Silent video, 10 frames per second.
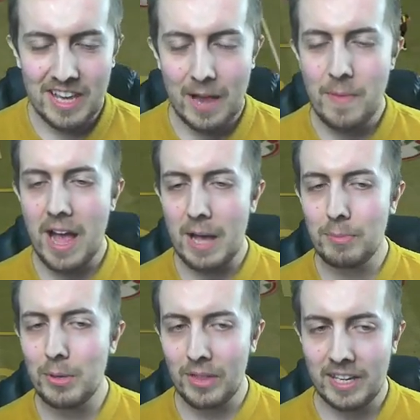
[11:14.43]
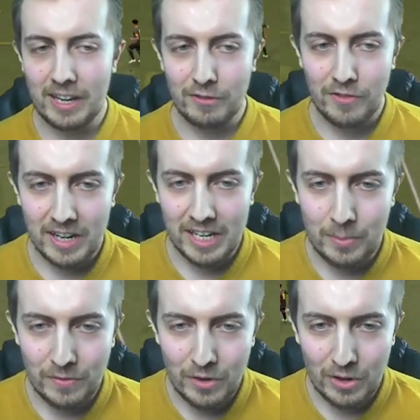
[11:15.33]
I'm happy with that now. Finally,
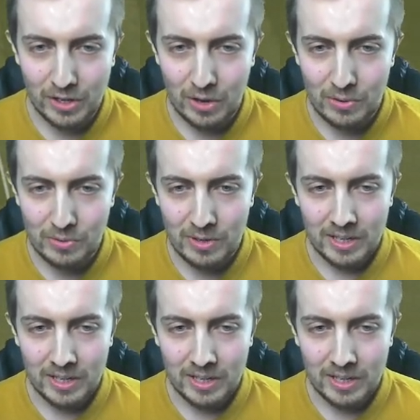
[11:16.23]
we've got a goal.